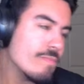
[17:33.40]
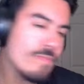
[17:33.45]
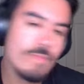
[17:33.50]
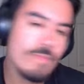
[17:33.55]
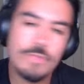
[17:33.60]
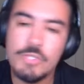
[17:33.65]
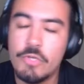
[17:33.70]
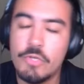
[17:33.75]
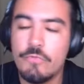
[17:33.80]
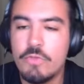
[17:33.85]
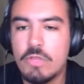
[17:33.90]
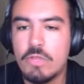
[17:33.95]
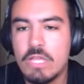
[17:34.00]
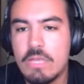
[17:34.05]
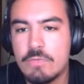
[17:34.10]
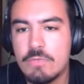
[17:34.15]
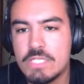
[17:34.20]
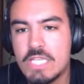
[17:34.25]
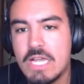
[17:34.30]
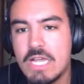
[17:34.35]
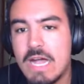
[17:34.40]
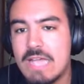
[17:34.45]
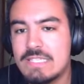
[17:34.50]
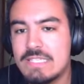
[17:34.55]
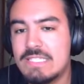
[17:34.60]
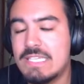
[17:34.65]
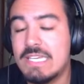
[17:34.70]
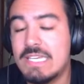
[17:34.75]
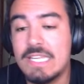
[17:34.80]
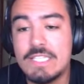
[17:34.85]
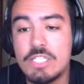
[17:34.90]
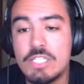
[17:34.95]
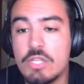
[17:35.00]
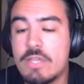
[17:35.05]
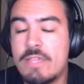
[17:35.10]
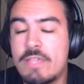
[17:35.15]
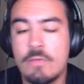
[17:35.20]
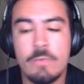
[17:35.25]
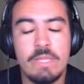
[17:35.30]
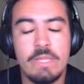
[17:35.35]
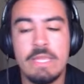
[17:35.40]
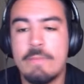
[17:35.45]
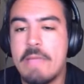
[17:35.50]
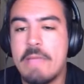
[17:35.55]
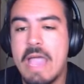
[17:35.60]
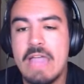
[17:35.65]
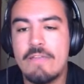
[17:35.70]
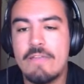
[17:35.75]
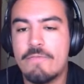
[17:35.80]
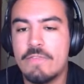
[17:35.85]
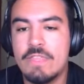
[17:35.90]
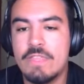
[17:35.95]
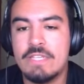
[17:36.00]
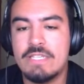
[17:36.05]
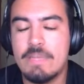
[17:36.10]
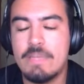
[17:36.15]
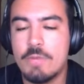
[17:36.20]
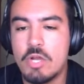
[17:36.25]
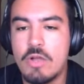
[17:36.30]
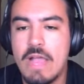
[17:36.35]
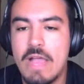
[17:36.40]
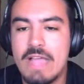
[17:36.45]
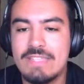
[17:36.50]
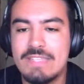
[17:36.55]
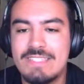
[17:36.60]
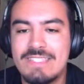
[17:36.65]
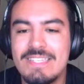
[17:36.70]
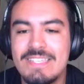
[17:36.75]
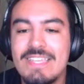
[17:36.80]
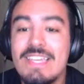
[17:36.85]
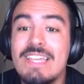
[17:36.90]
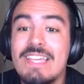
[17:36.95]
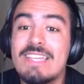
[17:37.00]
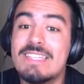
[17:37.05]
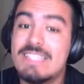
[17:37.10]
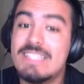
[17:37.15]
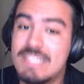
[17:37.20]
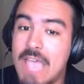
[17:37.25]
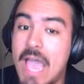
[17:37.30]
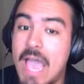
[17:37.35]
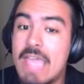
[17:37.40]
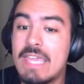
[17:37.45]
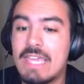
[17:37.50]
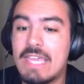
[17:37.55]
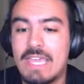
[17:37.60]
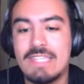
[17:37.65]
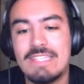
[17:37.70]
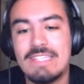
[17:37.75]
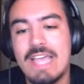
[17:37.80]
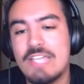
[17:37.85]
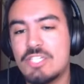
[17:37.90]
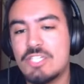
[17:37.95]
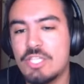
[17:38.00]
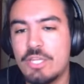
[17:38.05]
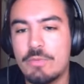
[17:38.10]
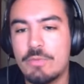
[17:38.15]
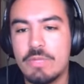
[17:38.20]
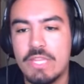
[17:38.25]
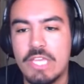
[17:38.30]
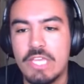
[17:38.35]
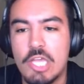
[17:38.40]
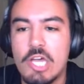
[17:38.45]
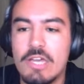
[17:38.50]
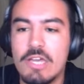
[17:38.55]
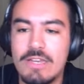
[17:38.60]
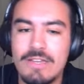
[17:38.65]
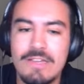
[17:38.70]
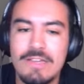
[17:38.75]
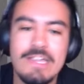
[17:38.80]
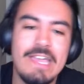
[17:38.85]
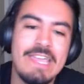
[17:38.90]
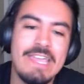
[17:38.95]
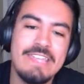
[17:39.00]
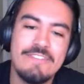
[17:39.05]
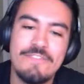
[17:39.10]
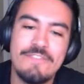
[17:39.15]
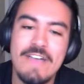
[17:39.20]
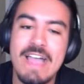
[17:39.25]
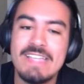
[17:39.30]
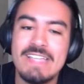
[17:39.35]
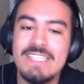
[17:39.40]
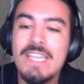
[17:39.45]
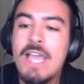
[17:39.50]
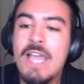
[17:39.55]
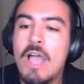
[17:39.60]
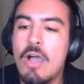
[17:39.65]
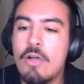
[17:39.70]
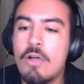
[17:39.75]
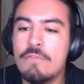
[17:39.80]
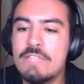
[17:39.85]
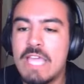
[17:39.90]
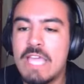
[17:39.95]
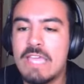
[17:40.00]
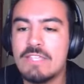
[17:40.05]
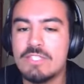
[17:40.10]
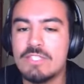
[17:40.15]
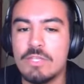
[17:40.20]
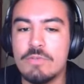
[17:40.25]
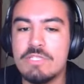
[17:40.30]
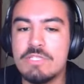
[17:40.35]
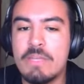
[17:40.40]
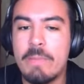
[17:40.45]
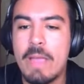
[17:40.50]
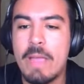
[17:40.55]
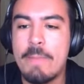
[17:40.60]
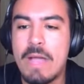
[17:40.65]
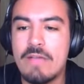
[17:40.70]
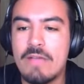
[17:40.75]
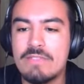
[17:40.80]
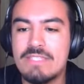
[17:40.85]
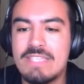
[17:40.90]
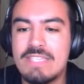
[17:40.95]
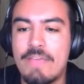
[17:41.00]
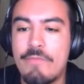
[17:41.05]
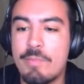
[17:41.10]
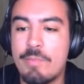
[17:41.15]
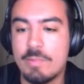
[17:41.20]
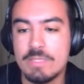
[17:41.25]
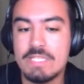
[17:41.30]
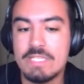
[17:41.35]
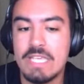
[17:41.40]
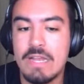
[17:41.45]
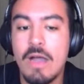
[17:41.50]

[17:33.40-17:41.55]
So if we look at Wisconsin, it's looking really bad for the Democrats. Psych, actually really good. Okay, in fact, Hovde is losing by about 7%